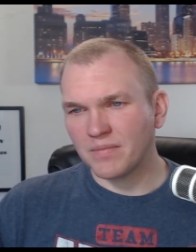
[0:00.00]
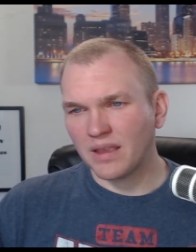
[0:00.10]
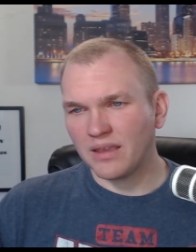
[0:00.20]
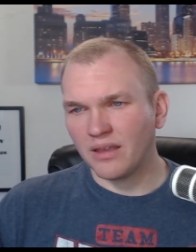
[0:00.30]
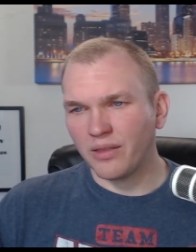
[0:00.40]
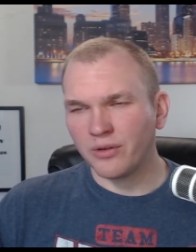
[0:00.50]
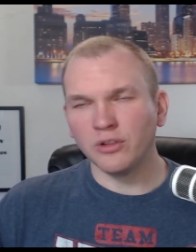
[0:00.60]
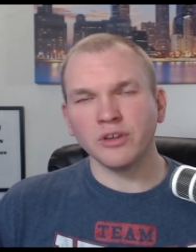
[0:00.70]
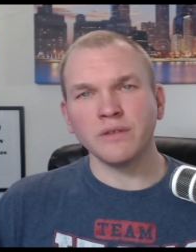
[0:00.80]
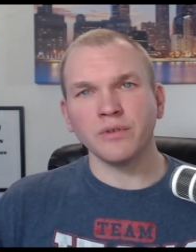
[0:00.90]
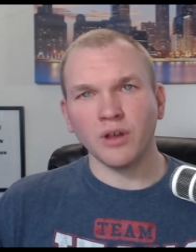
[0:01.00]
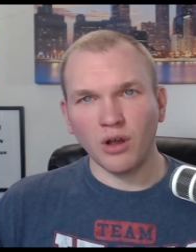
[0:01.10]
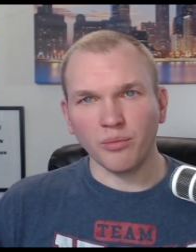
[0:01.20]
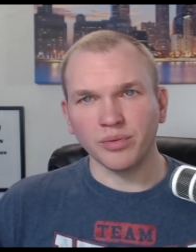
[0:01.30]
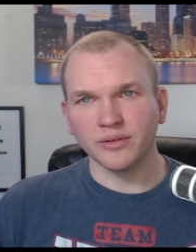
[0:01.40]
looking for
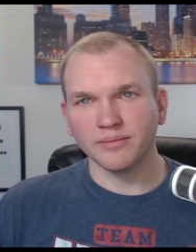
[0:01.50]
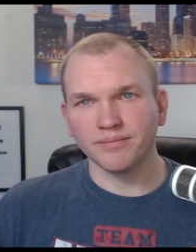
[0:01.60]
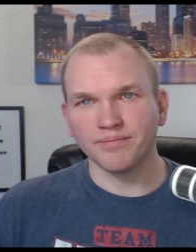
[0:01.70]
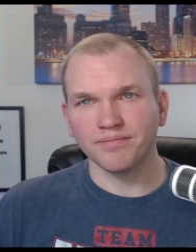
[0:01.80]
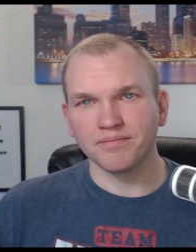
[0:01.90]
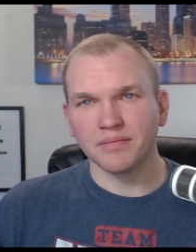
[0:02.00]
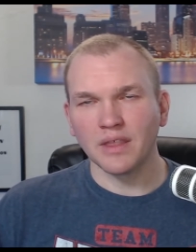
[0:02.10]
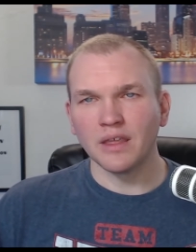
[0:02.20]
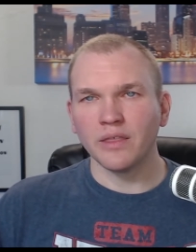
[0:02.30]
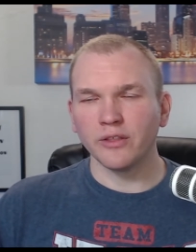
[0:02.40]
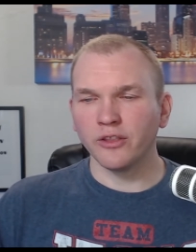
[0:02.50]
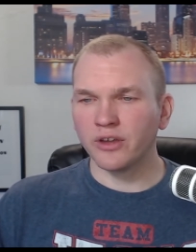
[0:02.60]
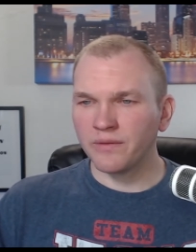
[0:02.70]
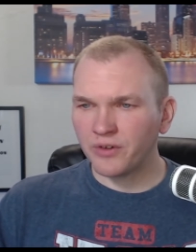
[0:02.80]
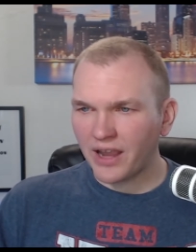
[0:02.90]
hope. They're
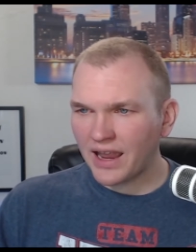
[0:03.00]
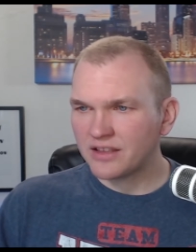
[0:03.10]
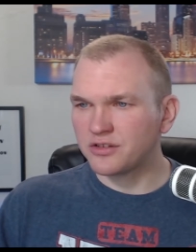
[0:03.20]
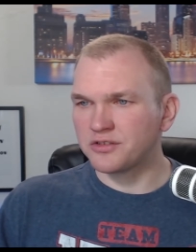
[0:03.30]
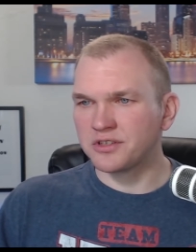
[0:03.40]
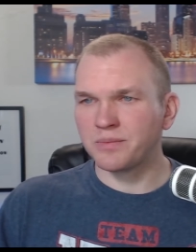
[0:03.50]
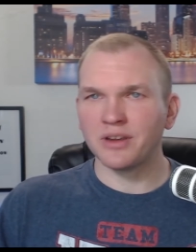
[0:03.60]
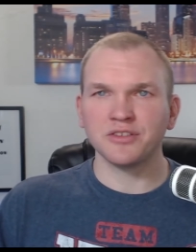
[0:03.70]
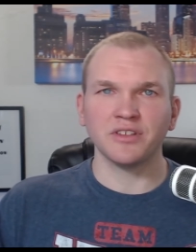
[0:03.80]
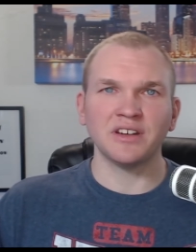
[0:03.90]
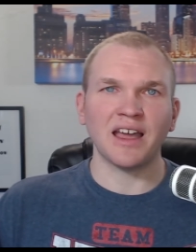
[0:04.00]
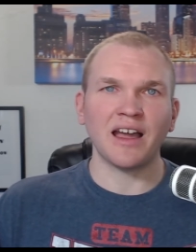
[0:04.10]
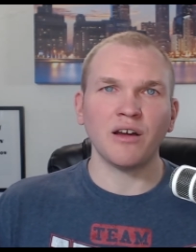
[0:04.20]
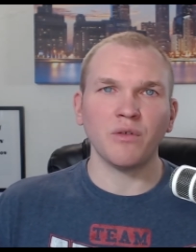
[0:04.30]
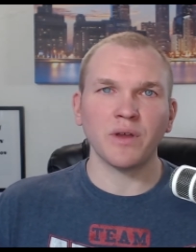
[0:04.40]
looking for answers, especially
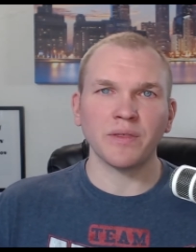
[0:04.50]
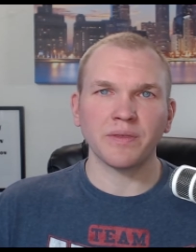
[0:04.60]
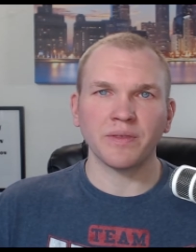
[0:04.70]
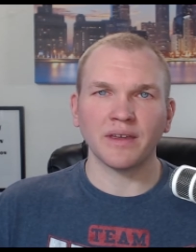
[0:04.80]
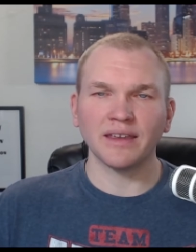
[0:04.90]
now with